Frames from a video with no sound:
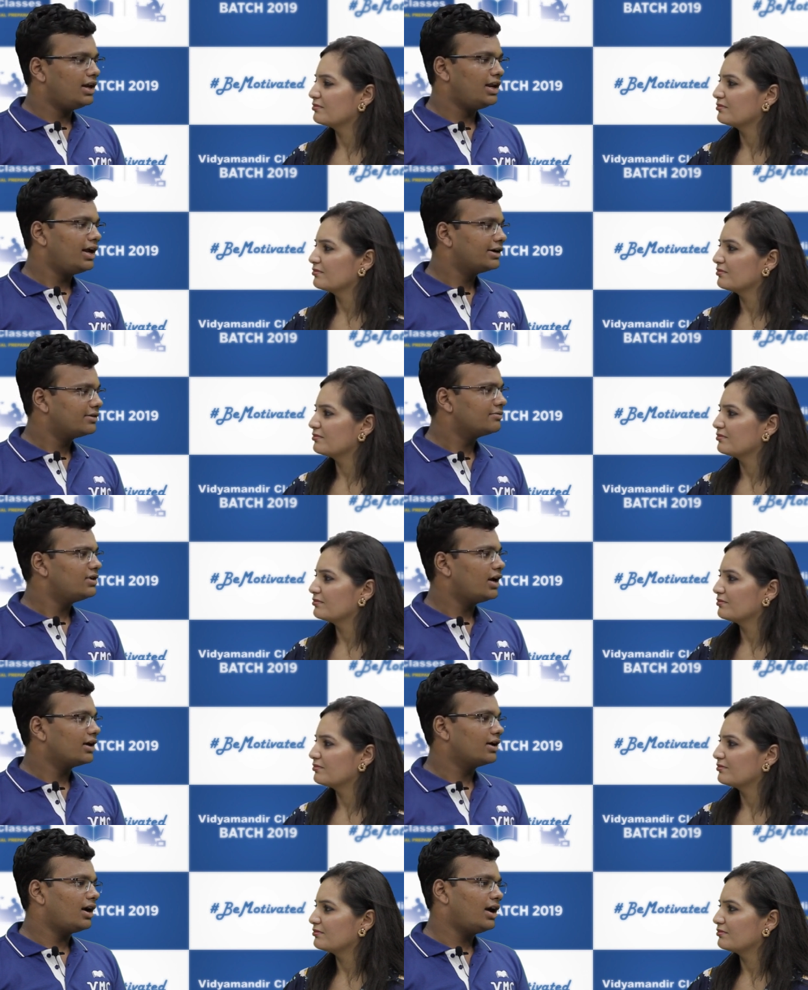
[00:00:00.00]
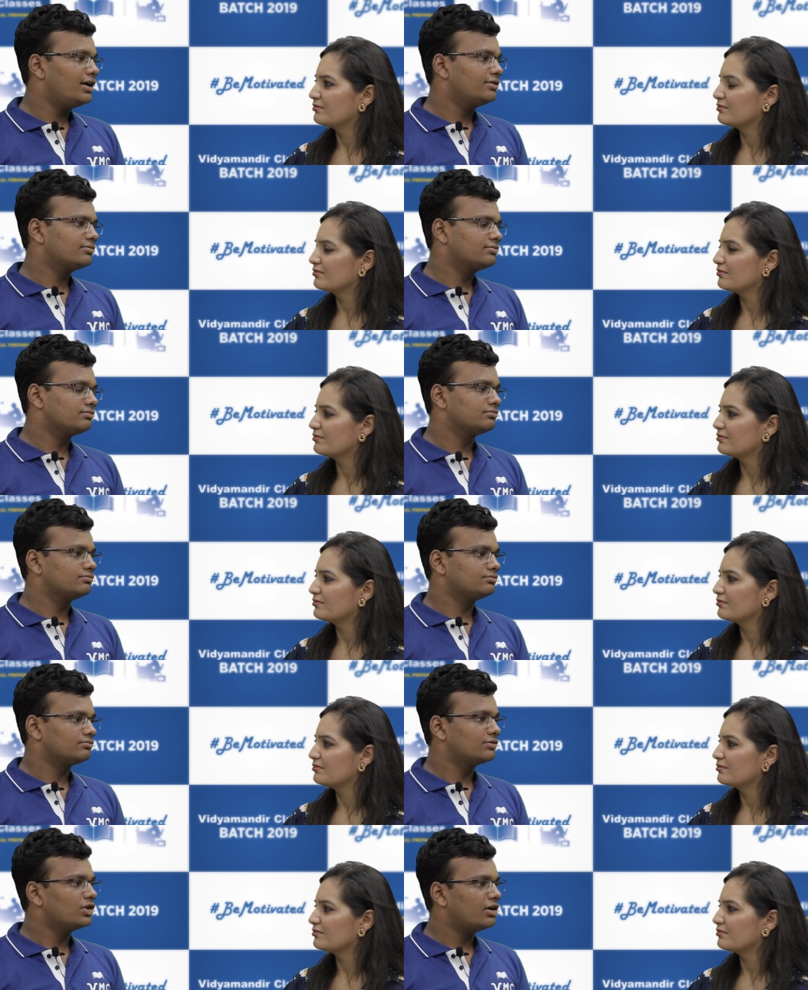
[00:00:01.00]
Speaker 1: I liked like I
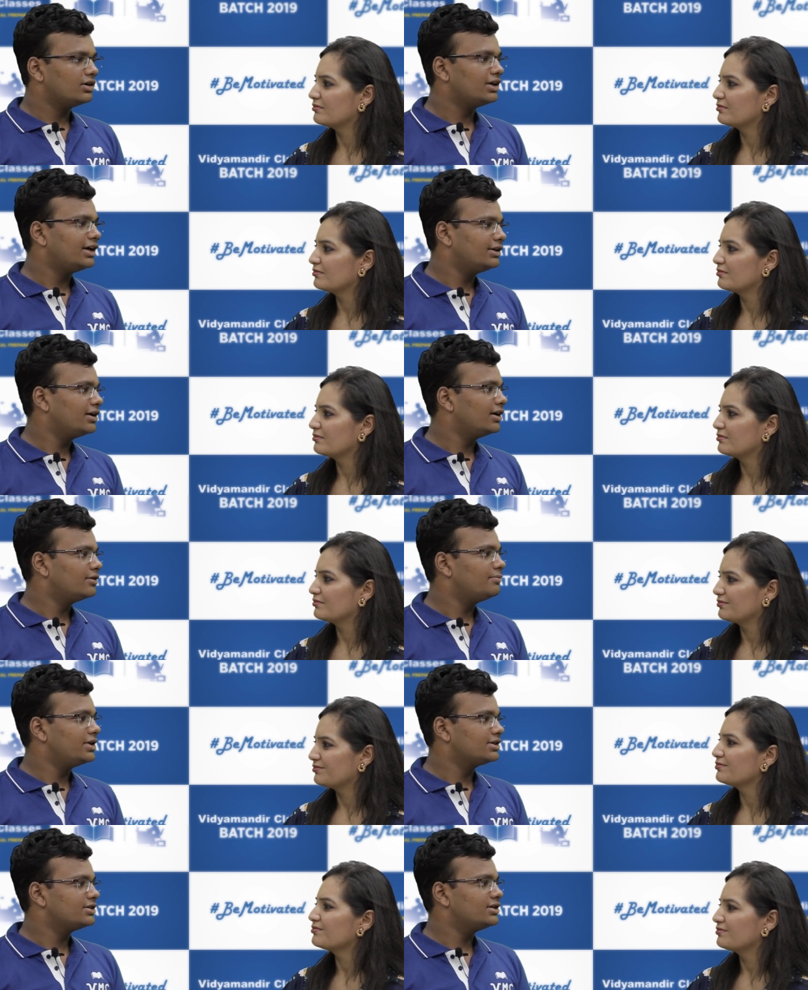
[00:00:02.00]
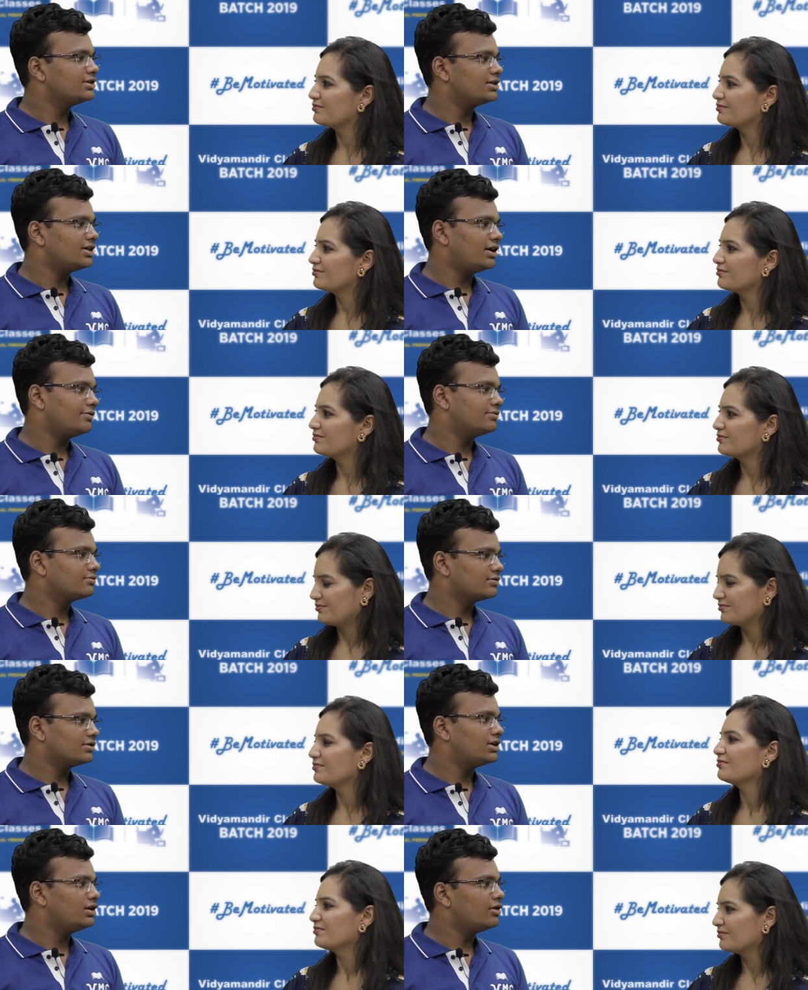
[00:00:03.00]
thought that they are the best teachers I have
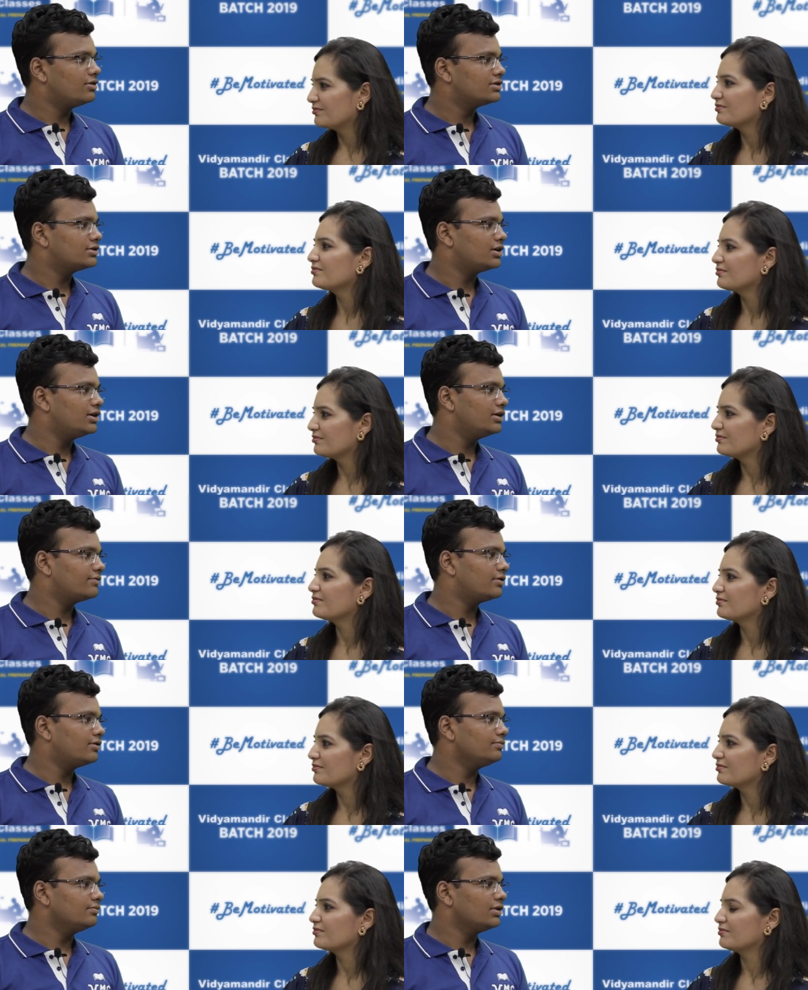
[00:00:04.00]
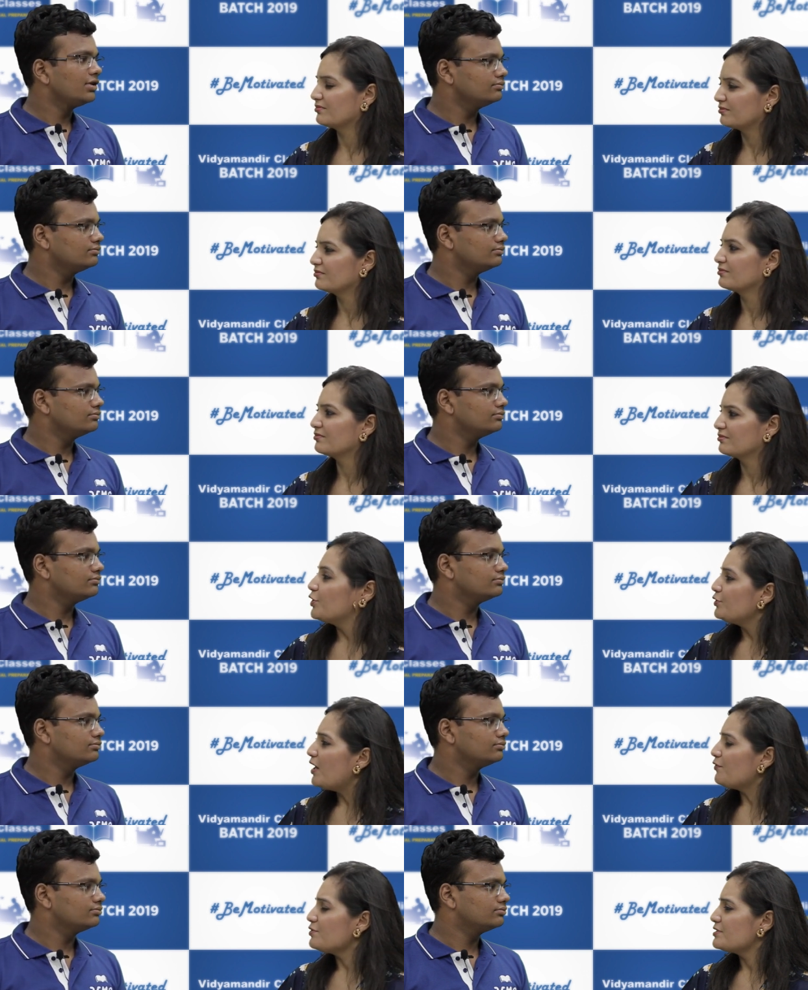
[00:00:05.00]
till now studied from.
Speaker 2: What
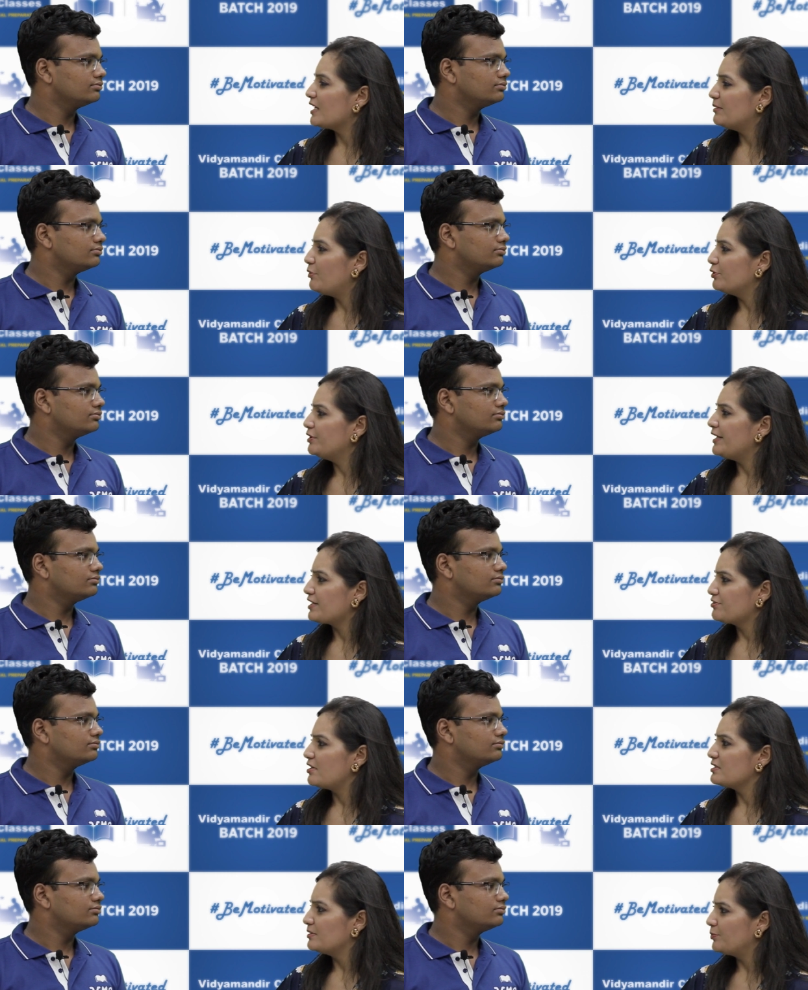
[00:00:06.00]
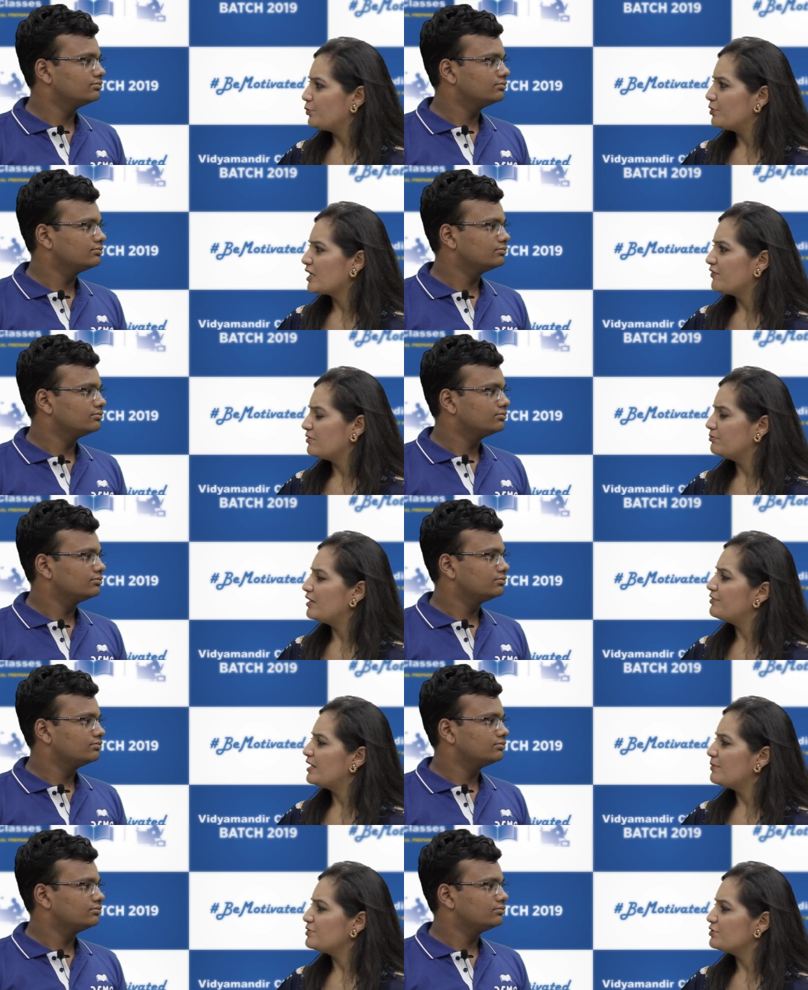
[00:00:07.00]
do you have to say about the extra support given by
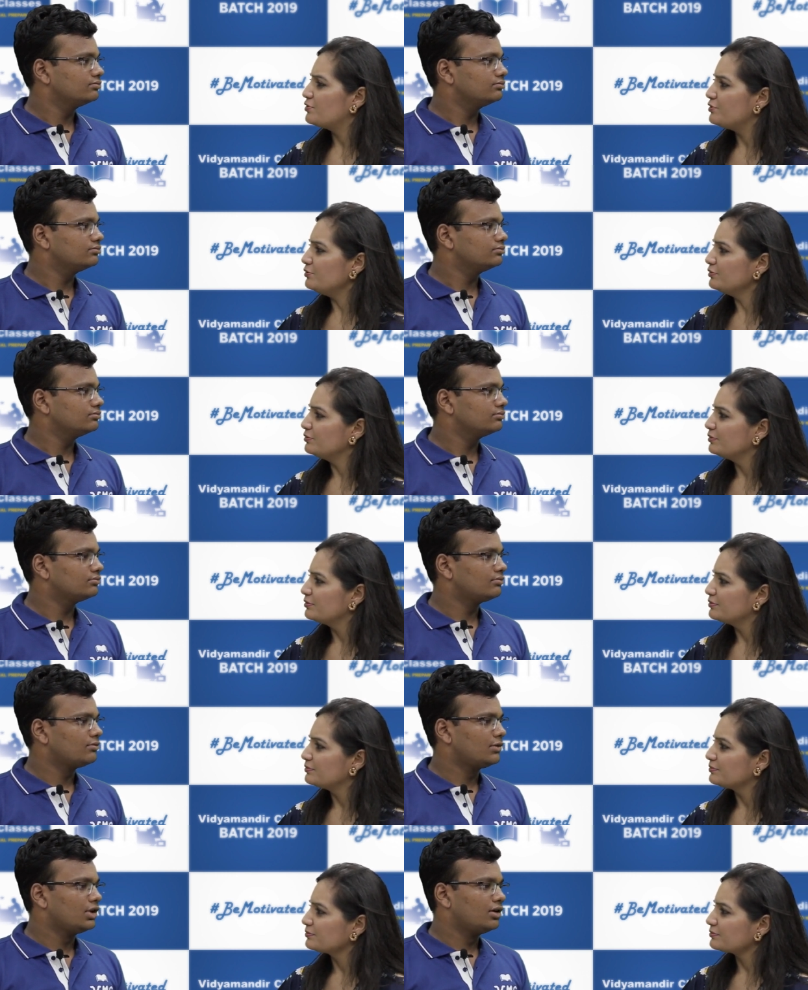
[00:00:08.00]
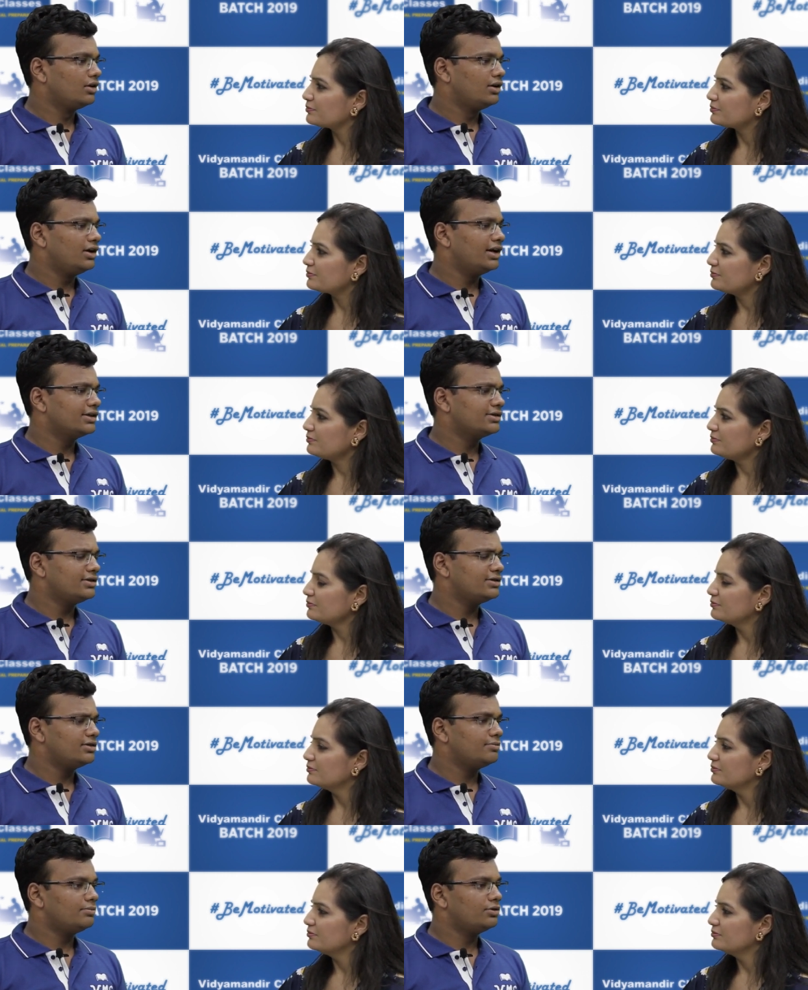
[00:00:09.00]
V M C to you?
Speaker 1: Extra
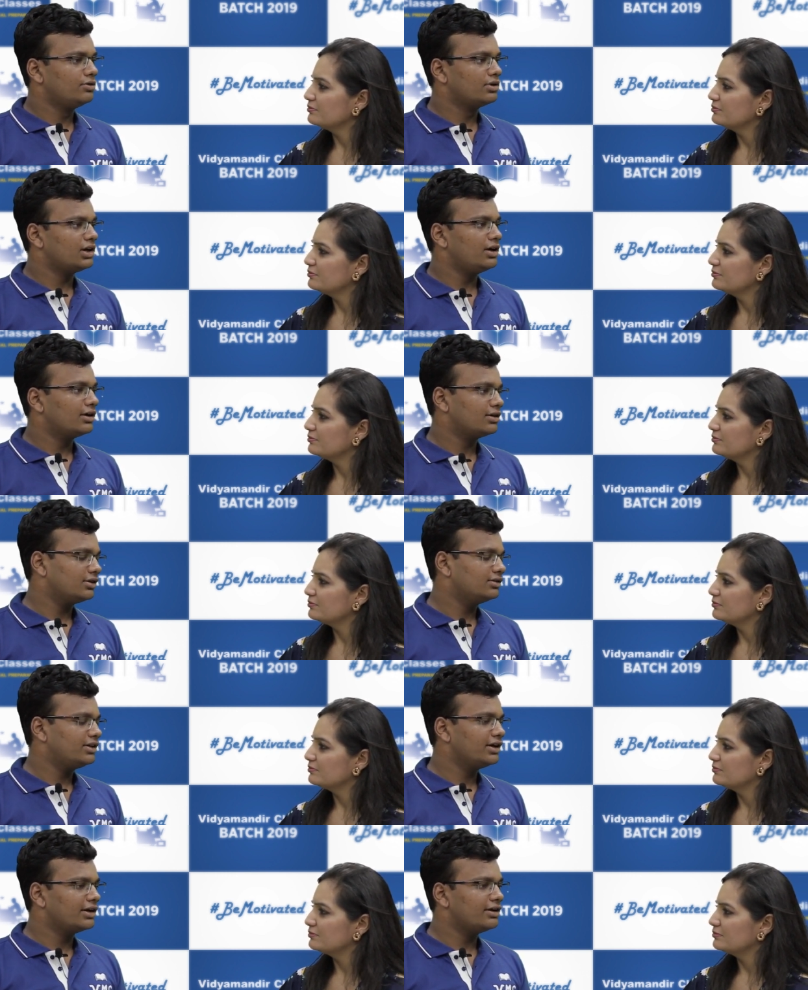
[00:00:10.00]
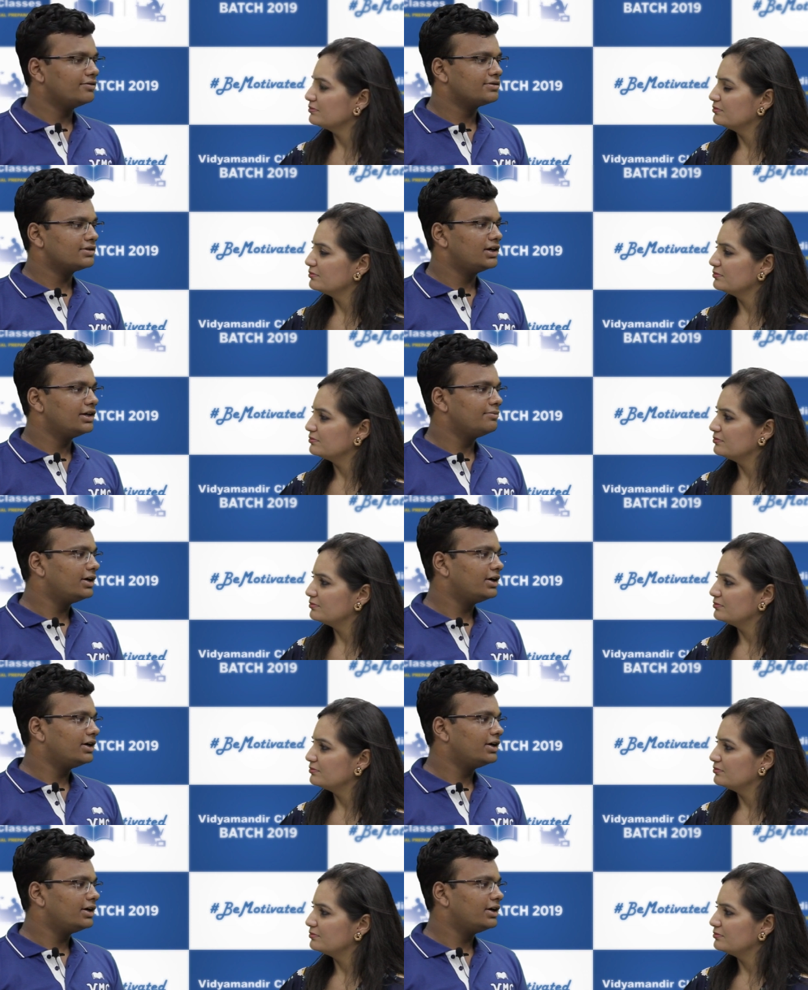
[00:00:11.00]
support, like they gave study